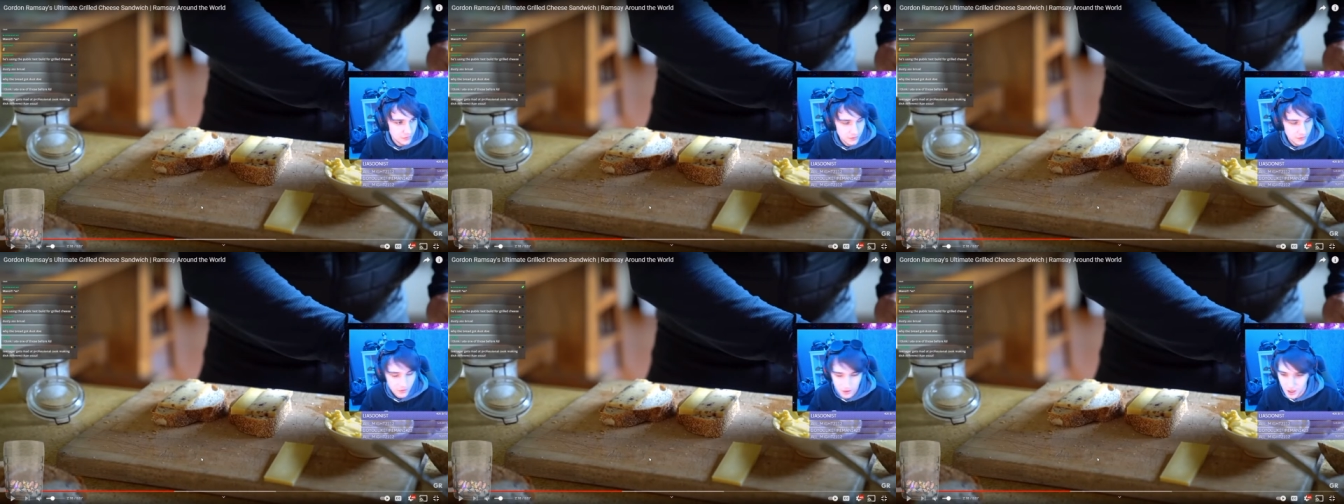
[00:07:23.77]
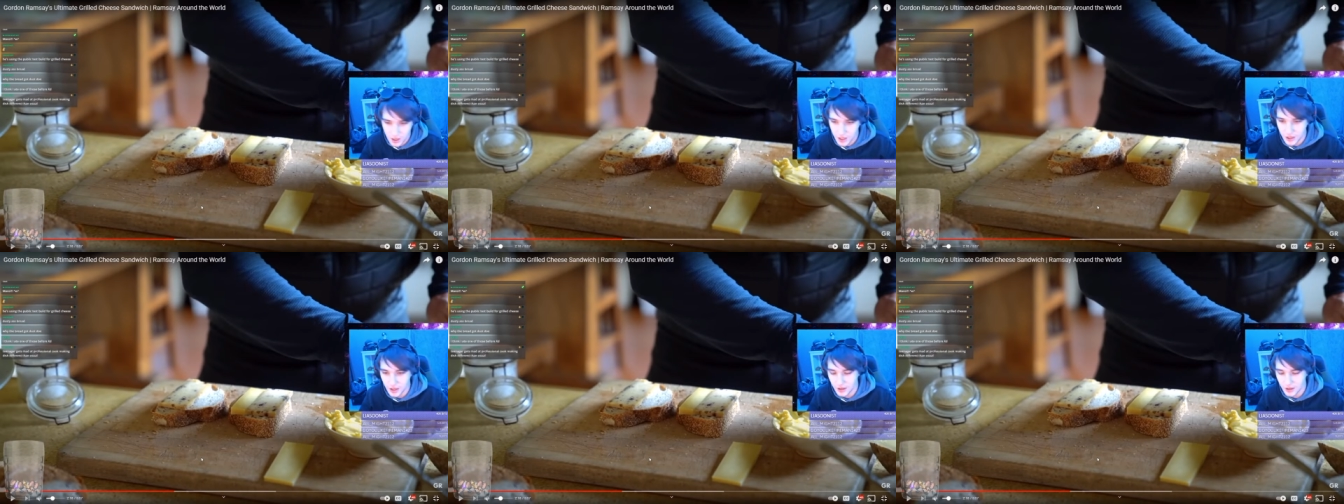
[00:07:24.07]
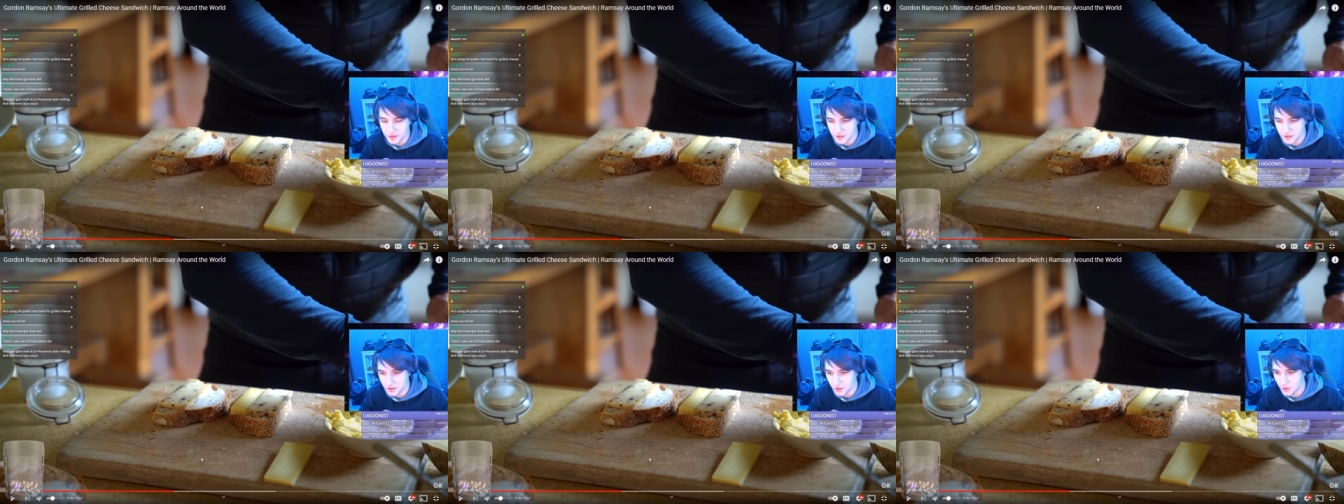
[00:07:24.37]
Anyhow,
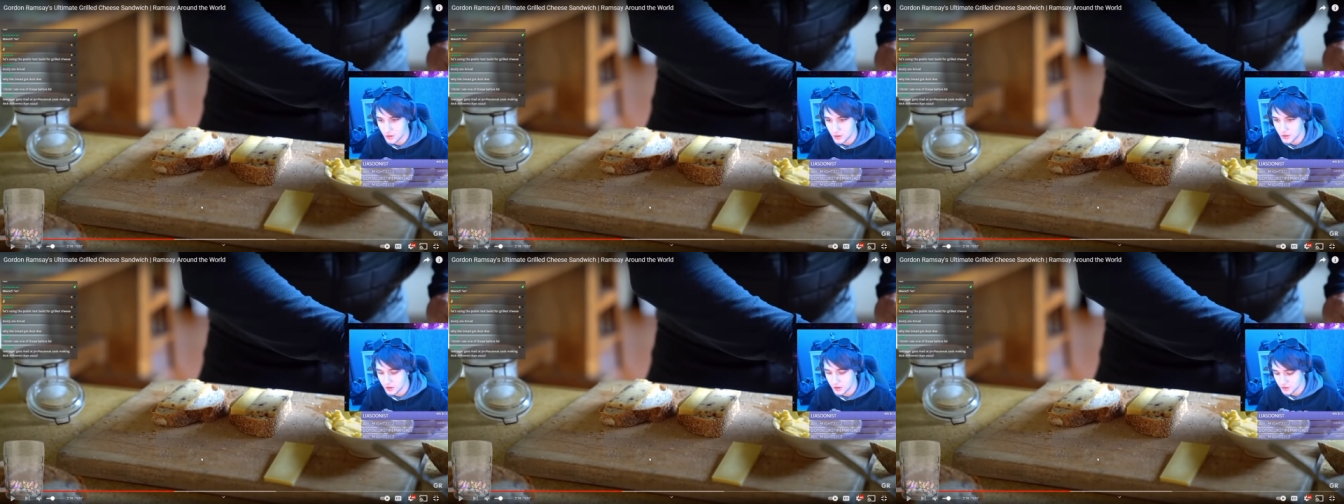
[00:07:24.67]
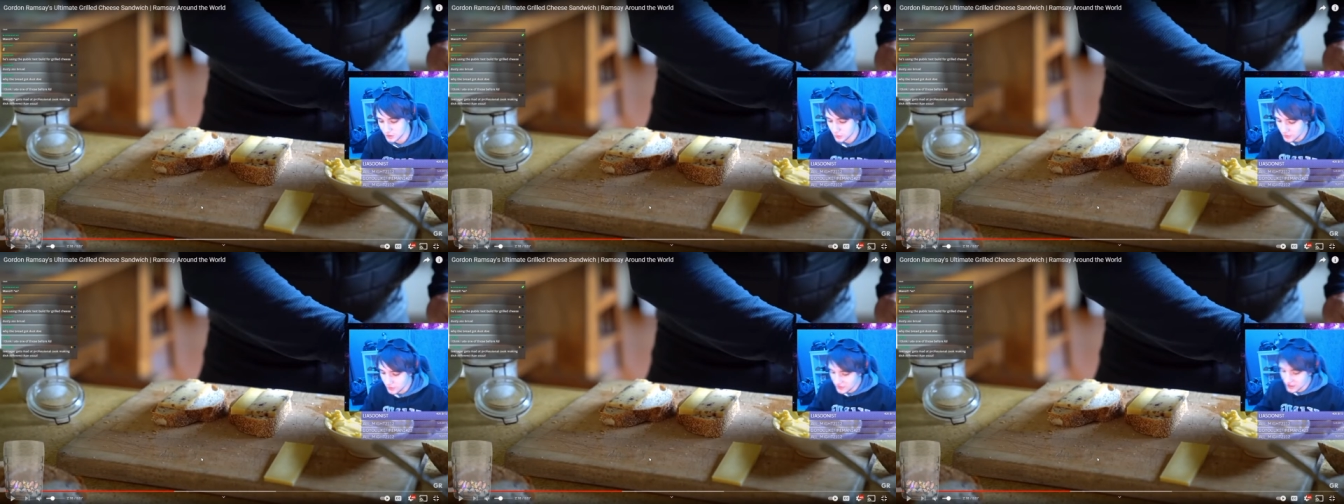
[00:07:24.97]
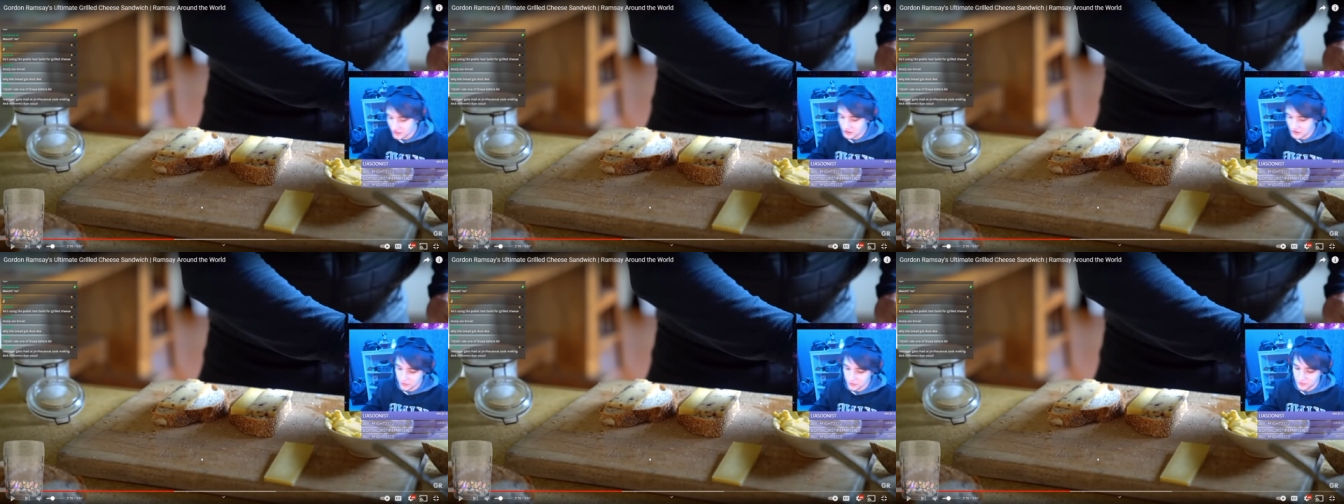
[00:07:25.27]
though. Yeah. So moving on
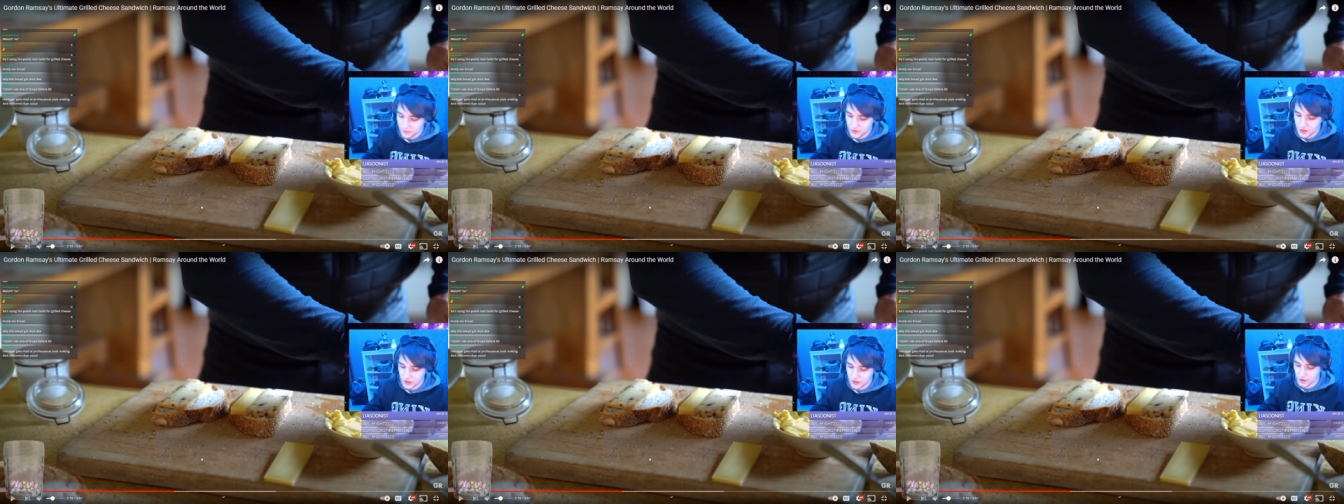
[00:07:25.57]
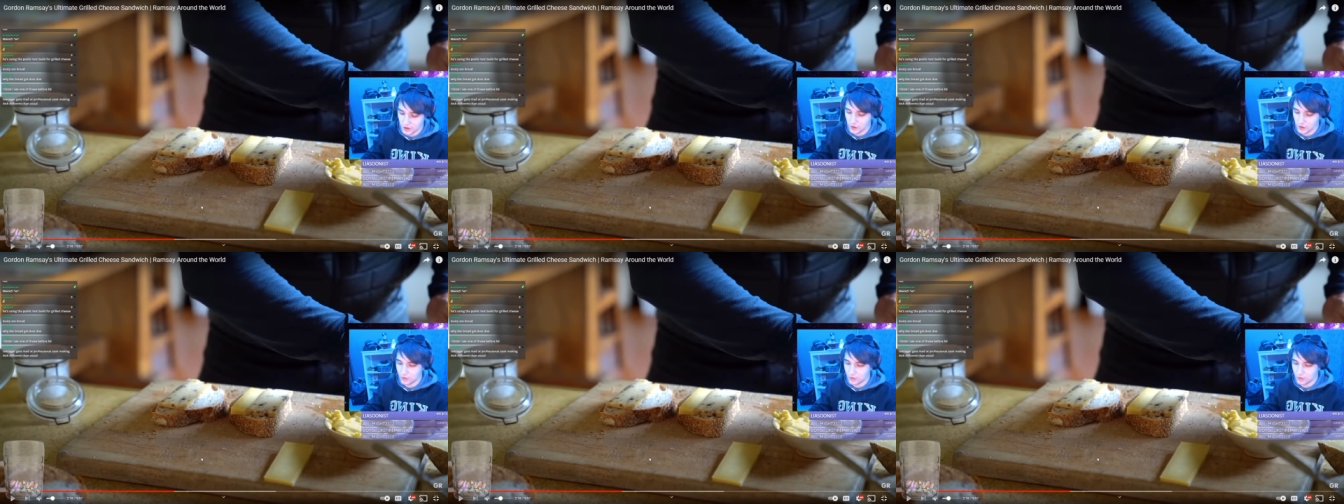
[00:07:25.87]
to the video.